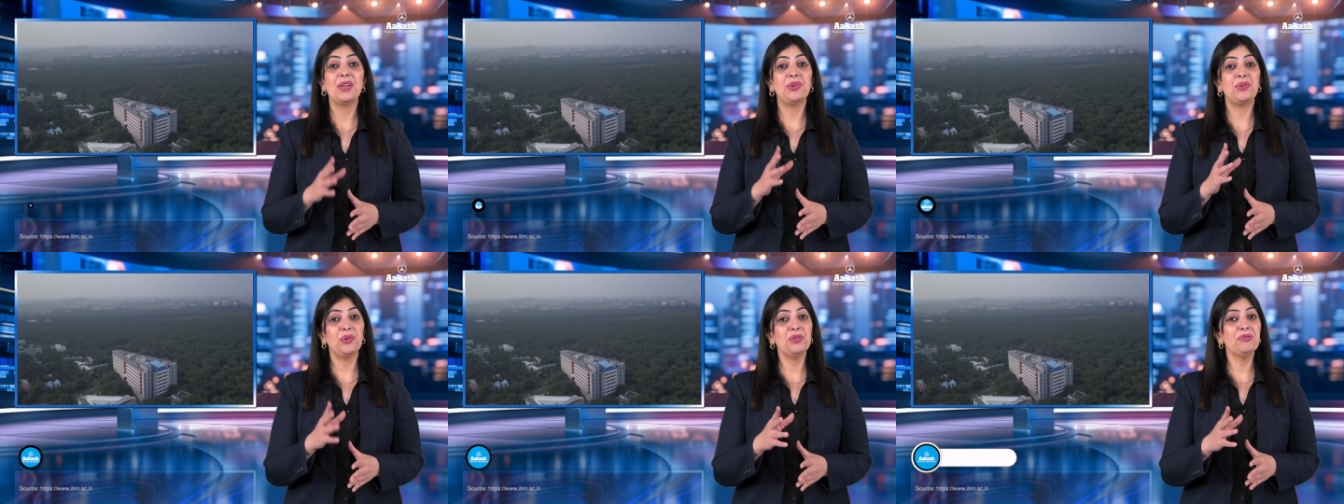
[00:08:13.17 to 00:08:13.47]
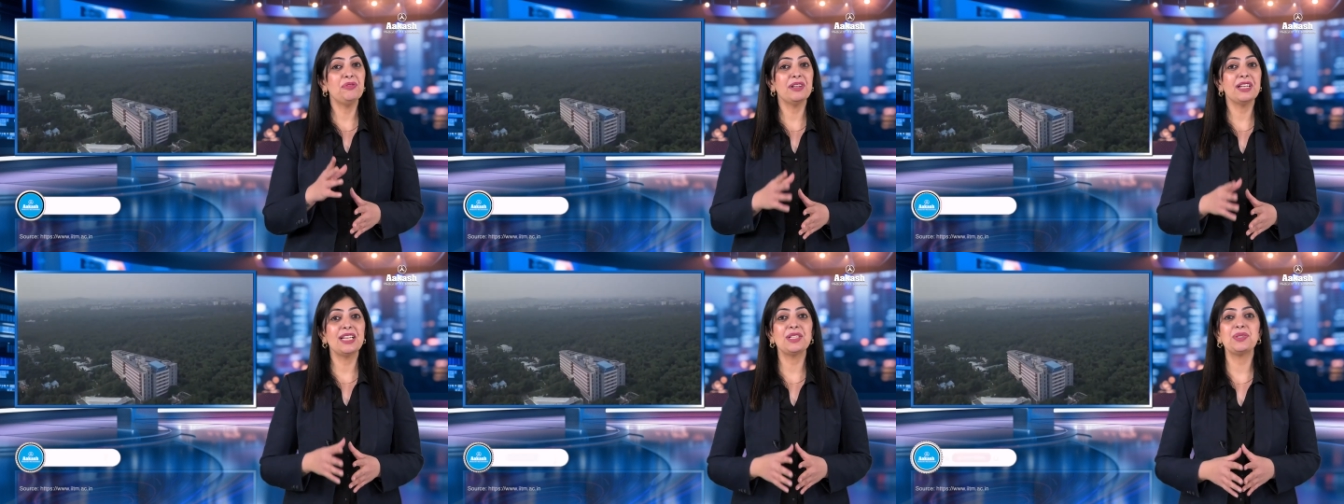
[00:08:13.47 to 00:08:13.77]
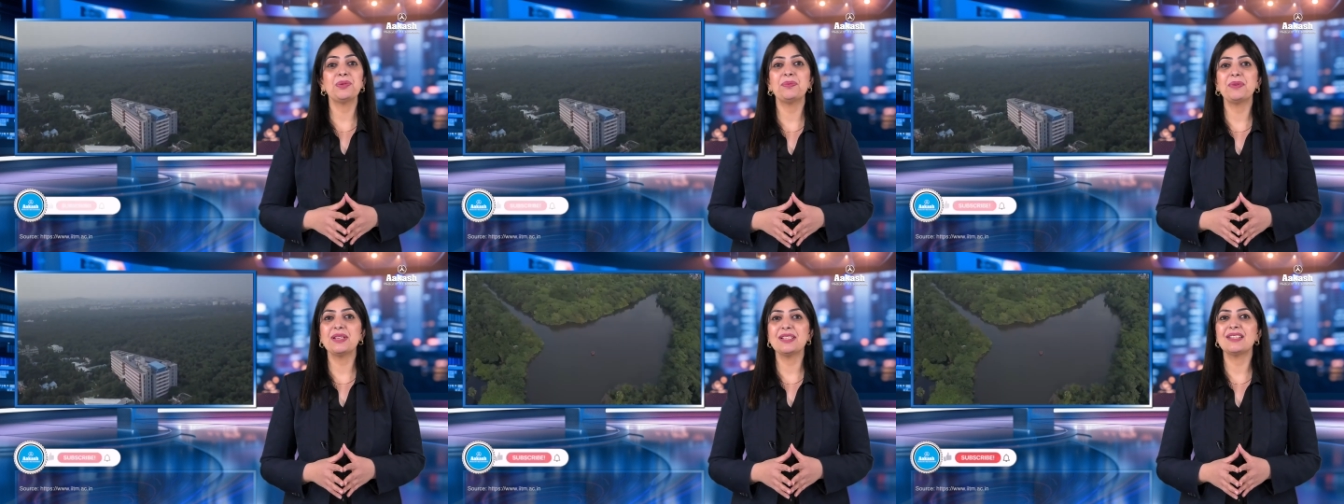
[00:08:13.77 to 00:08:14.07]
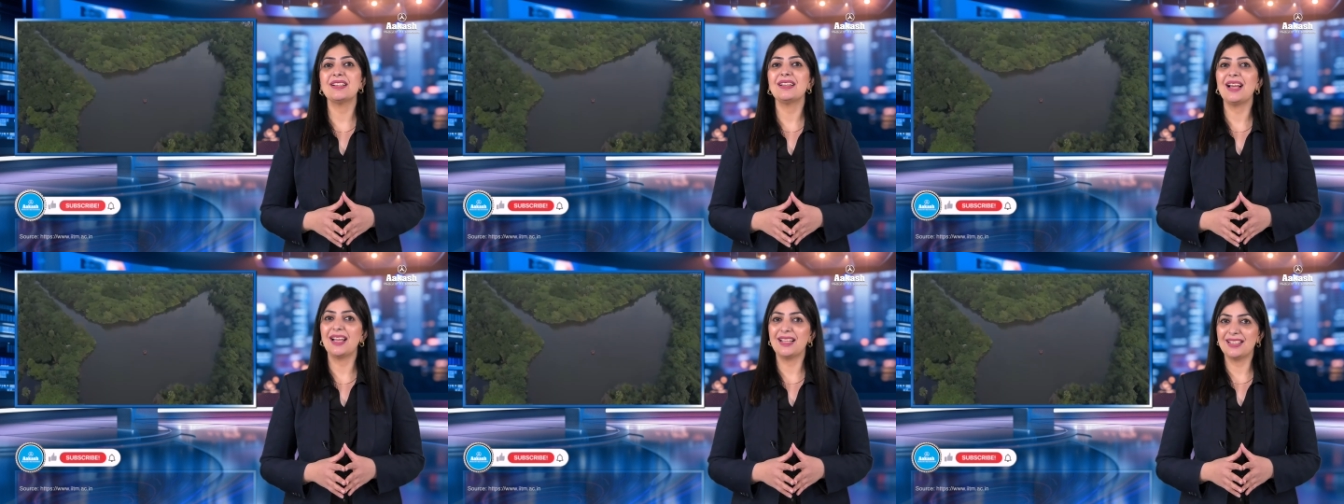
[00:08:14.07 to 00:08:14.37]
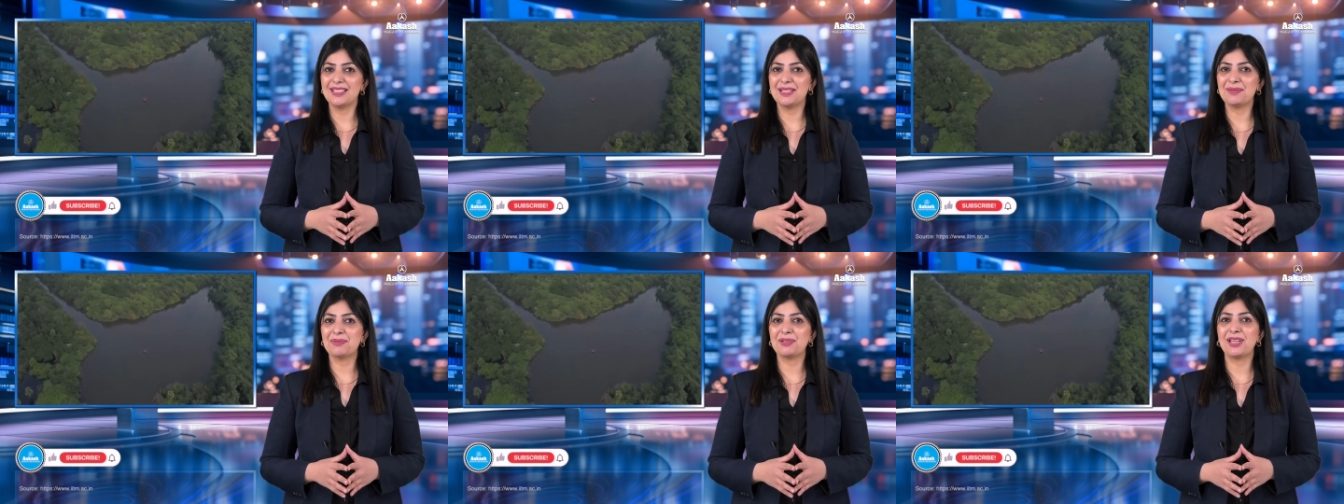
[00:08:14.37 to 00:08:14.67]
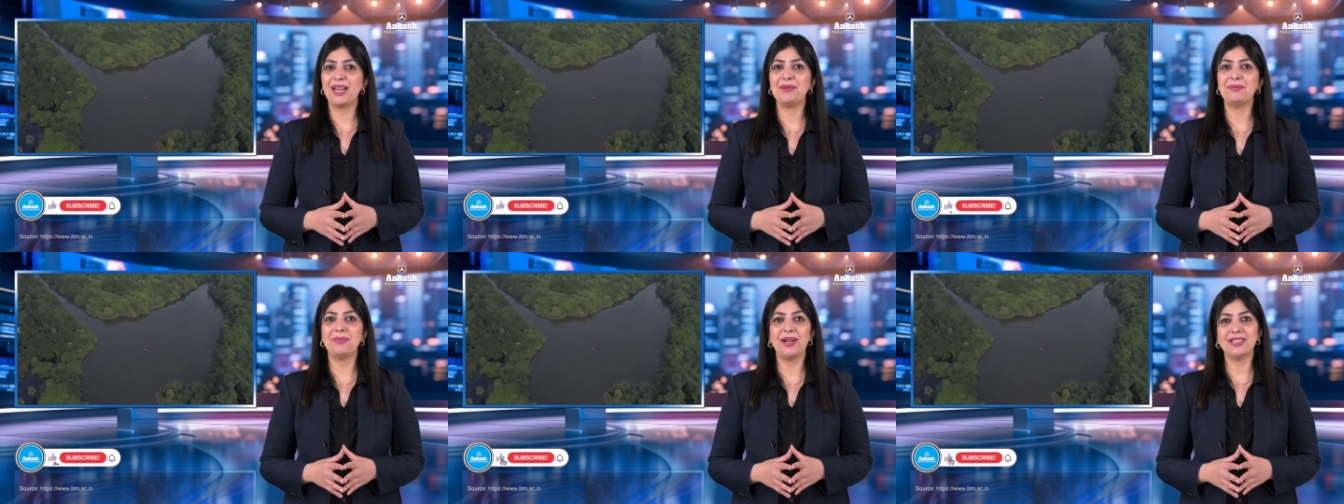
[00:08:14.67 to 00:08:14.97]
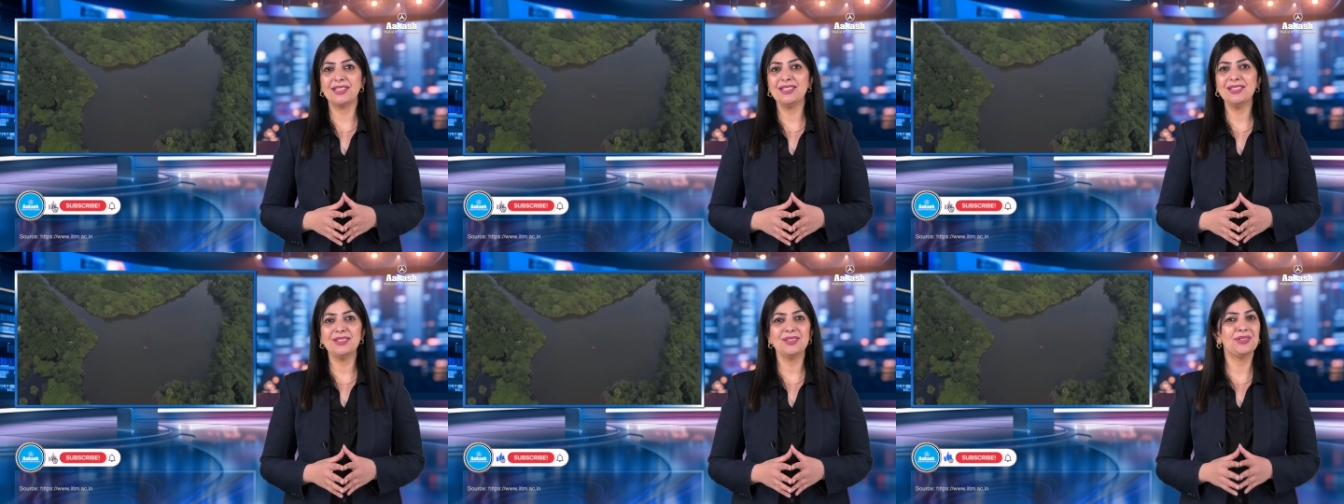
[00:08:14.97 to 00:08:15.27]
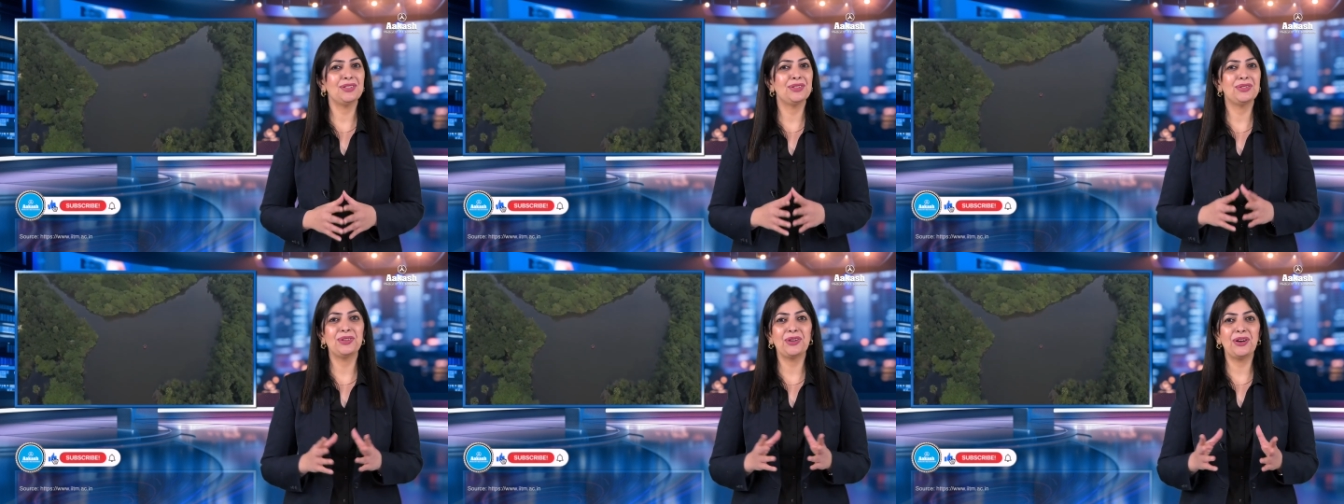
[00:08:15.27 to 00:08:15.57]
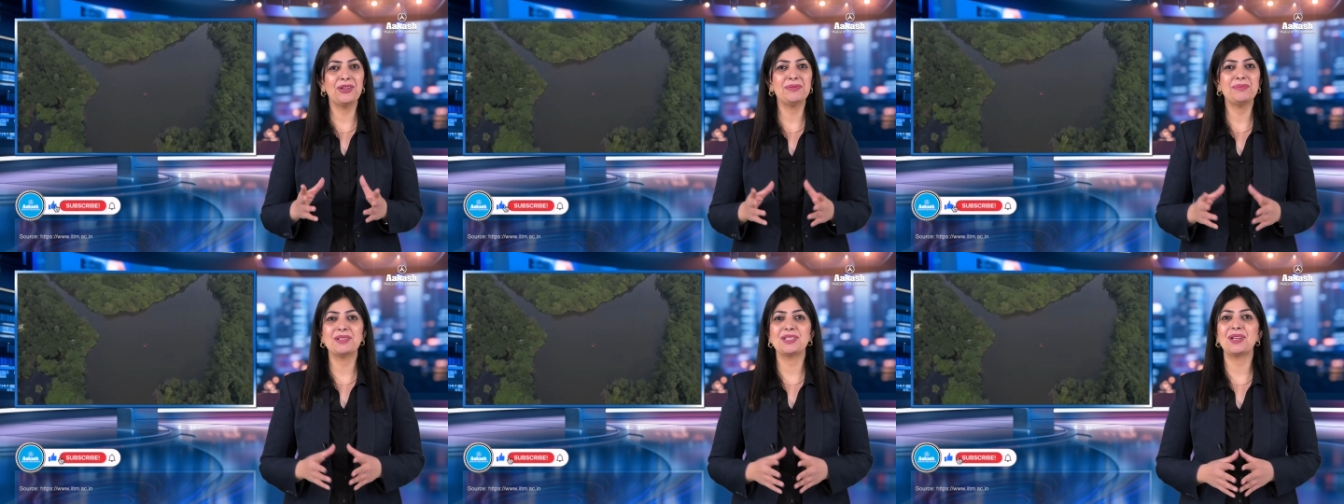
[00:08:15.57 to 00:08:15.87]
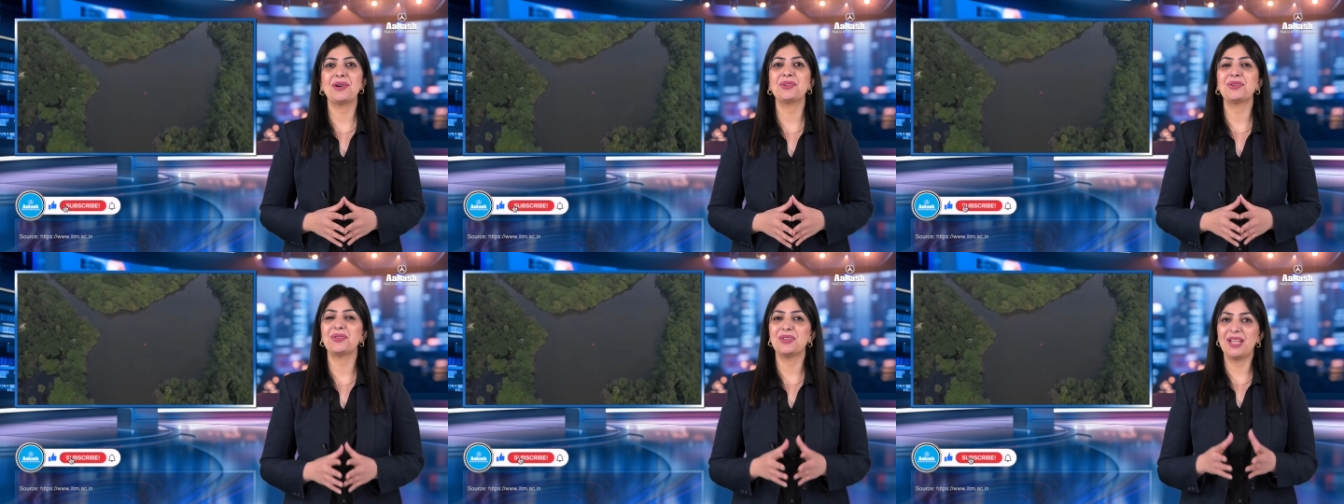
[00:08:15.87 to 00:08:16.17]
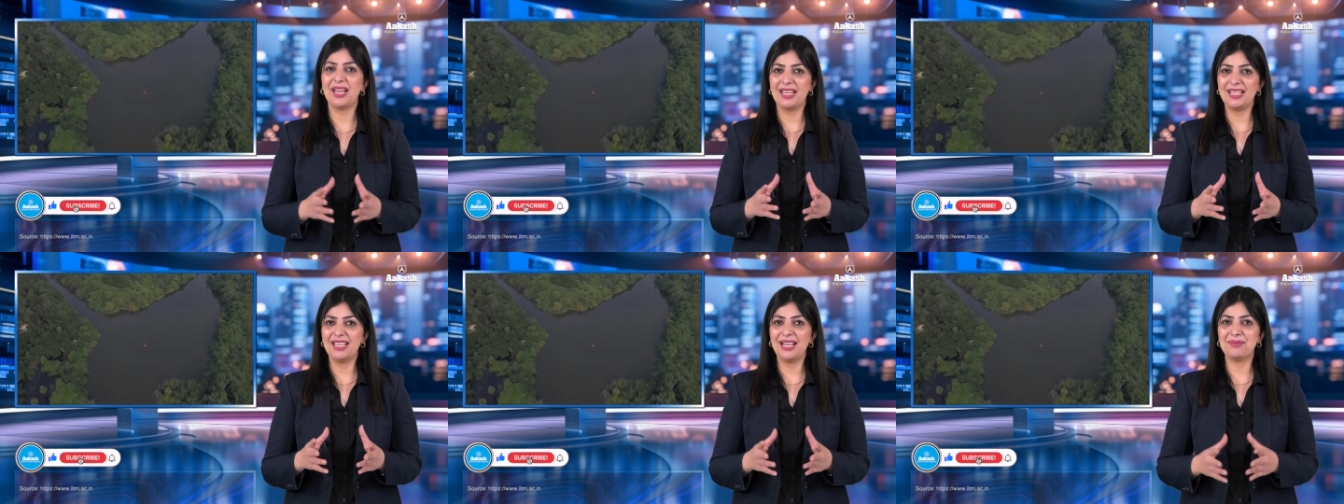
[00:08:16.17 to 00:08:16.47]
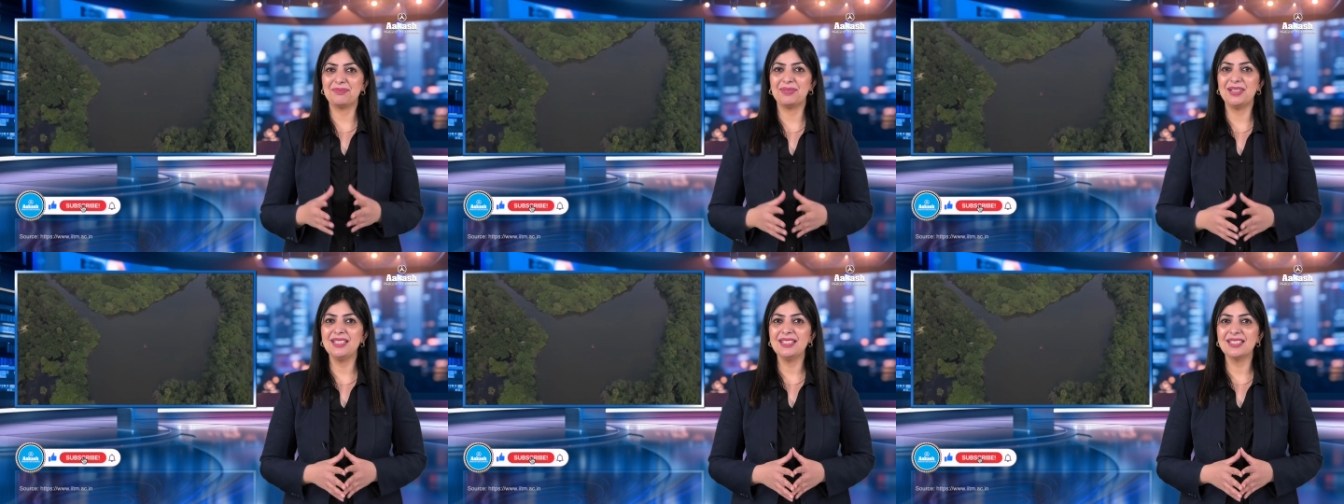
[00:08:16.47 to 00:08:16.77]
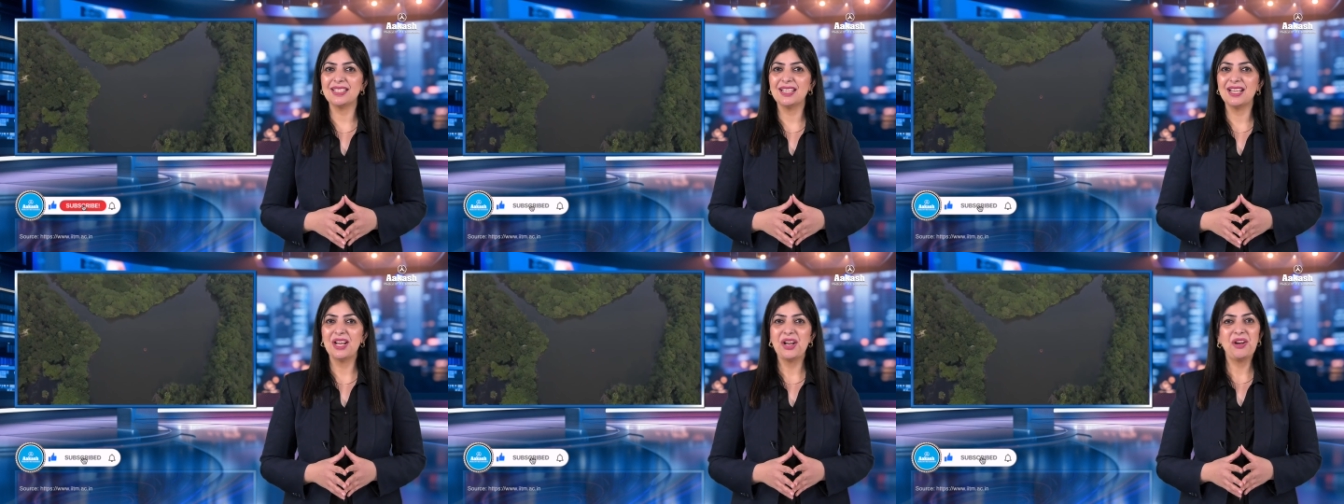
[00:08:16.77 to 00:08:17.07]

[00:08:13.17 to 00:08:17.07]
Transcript: Don't forget to press the like and subscribe button so you do not miss out on any updates.